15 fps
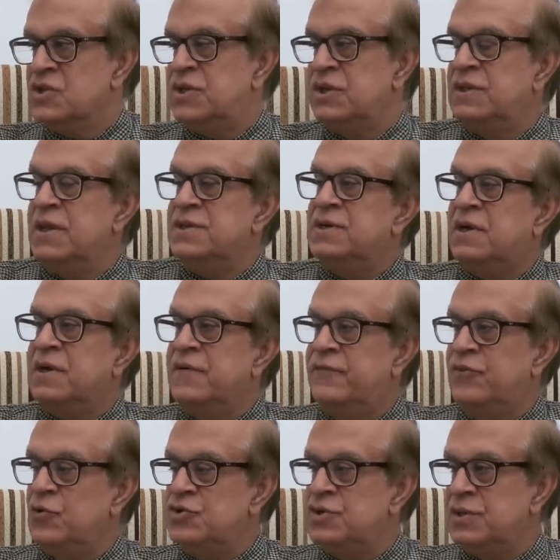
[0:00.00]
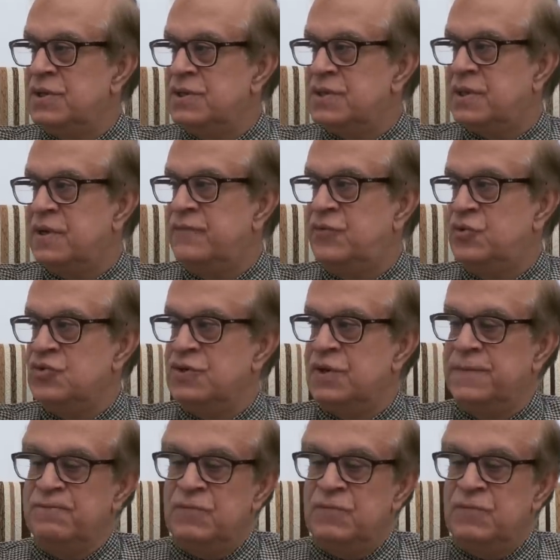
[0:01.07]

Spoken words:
See, there's a confusion. There's a confusion.